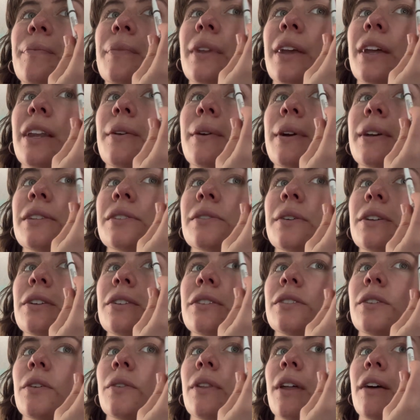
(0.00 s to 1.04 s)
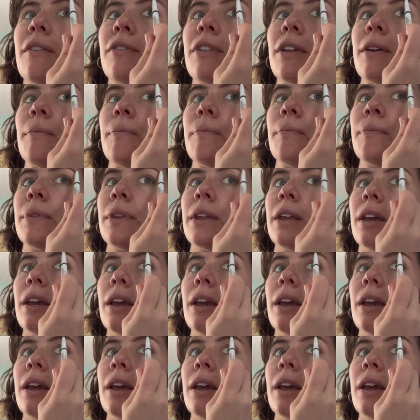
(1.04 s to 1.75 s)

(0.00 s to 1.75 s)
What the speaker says: Anyway, so I just don't love them.